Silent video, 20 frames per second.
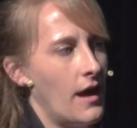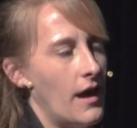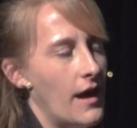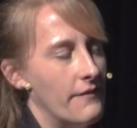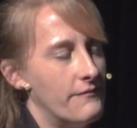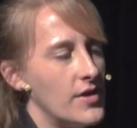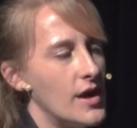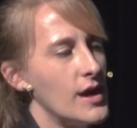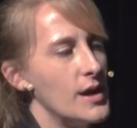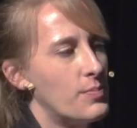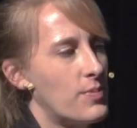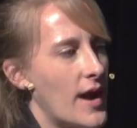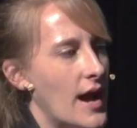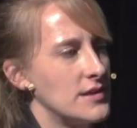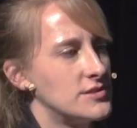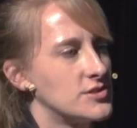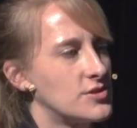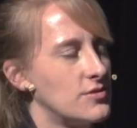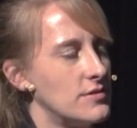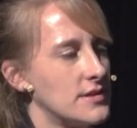A very
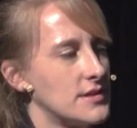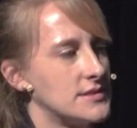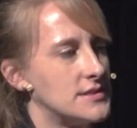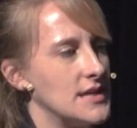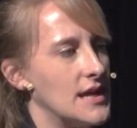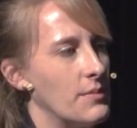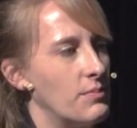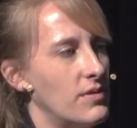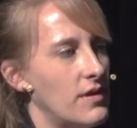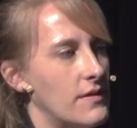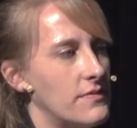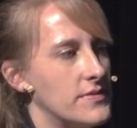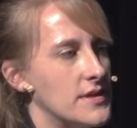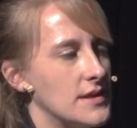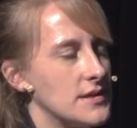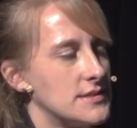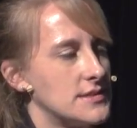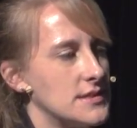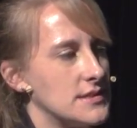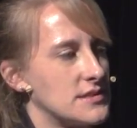practical example of
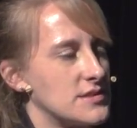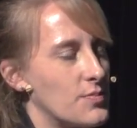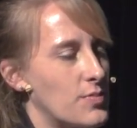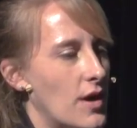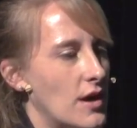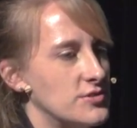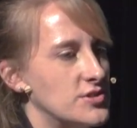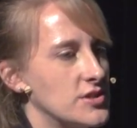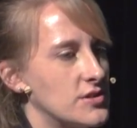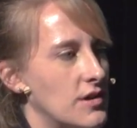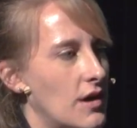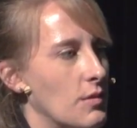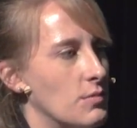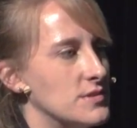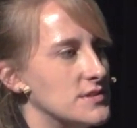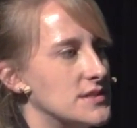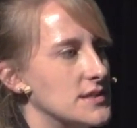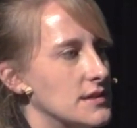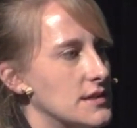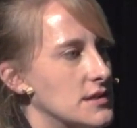this is a project called
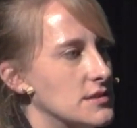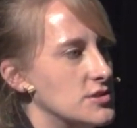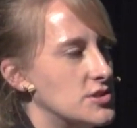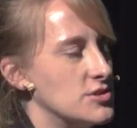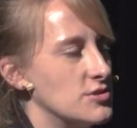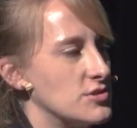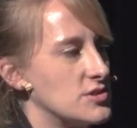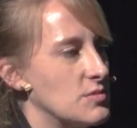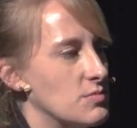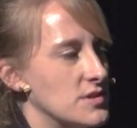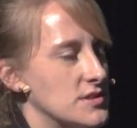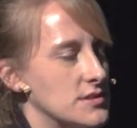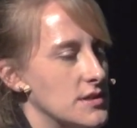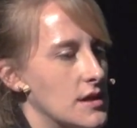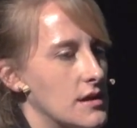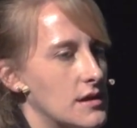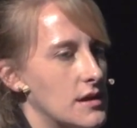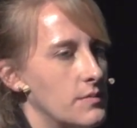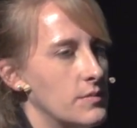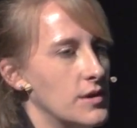Resilient Children,
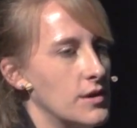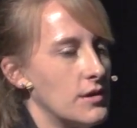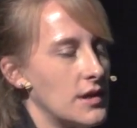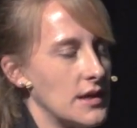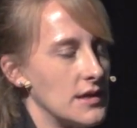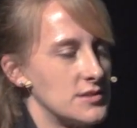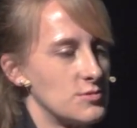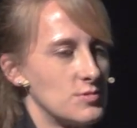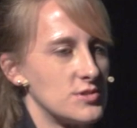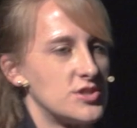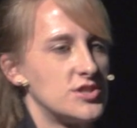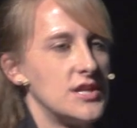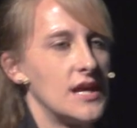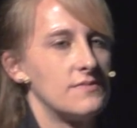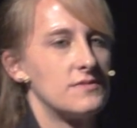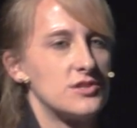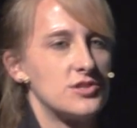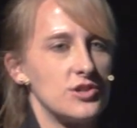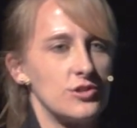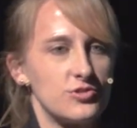Resilient Communities, which
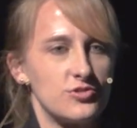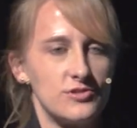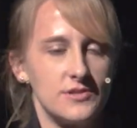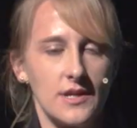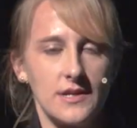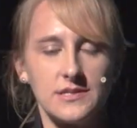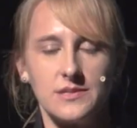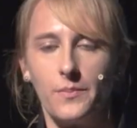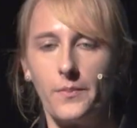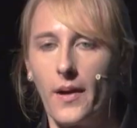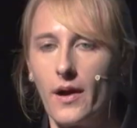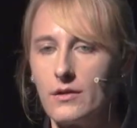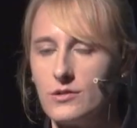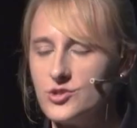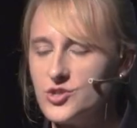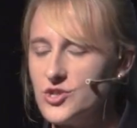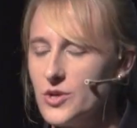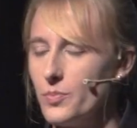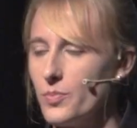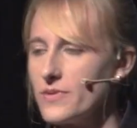Save the Children does in
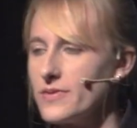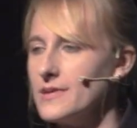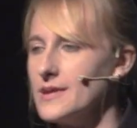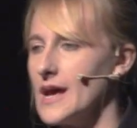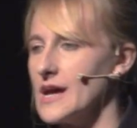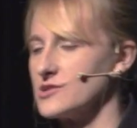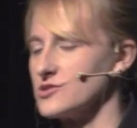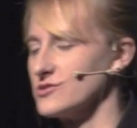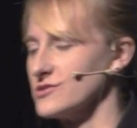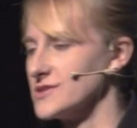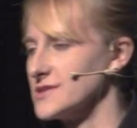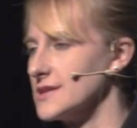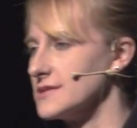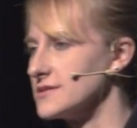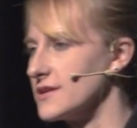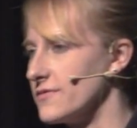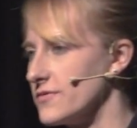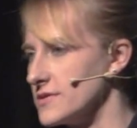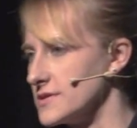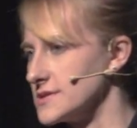partnership with the National
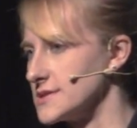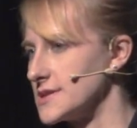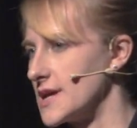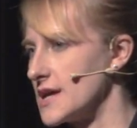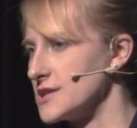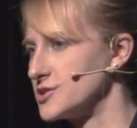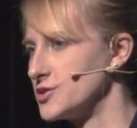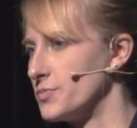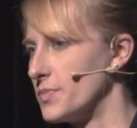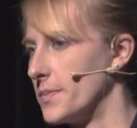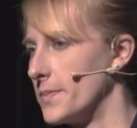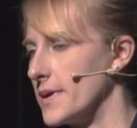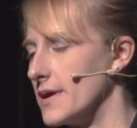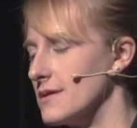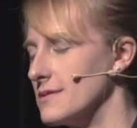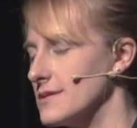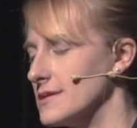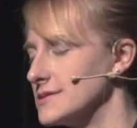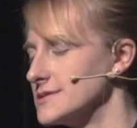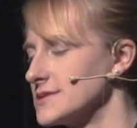Center for Disaster
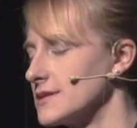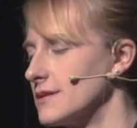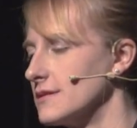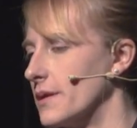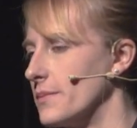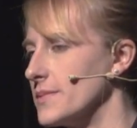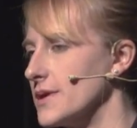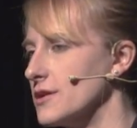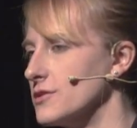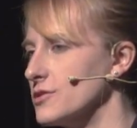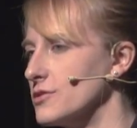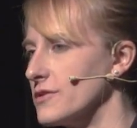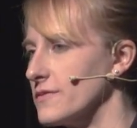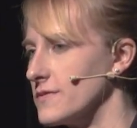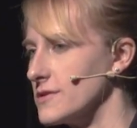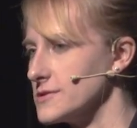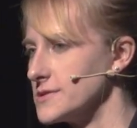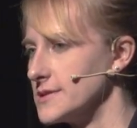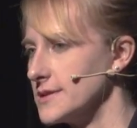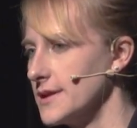Preparedness, Columbia
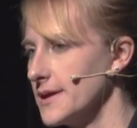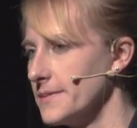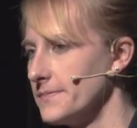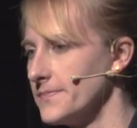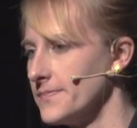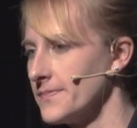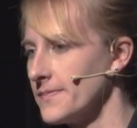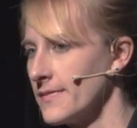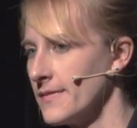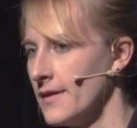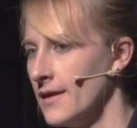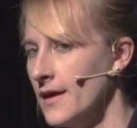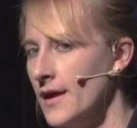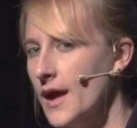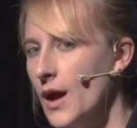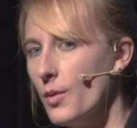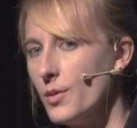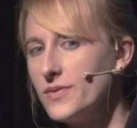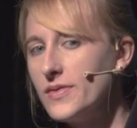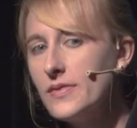University.
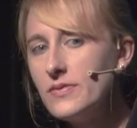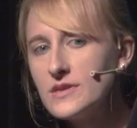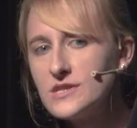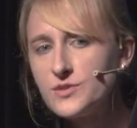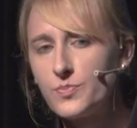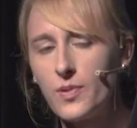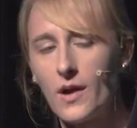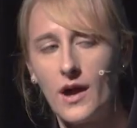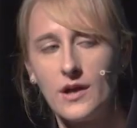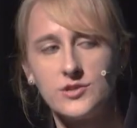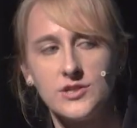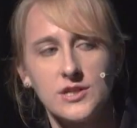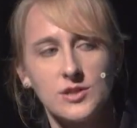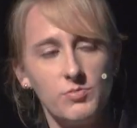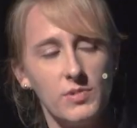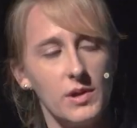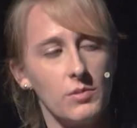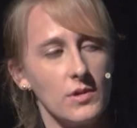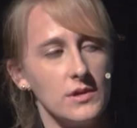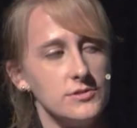And within this project,
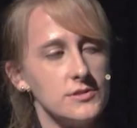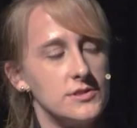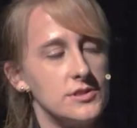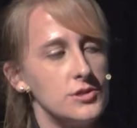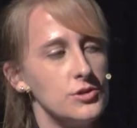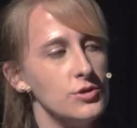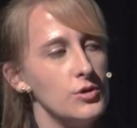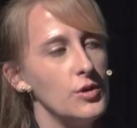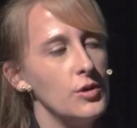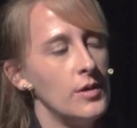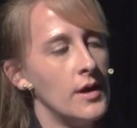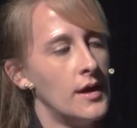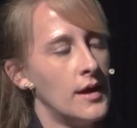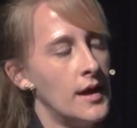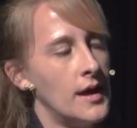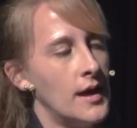we run two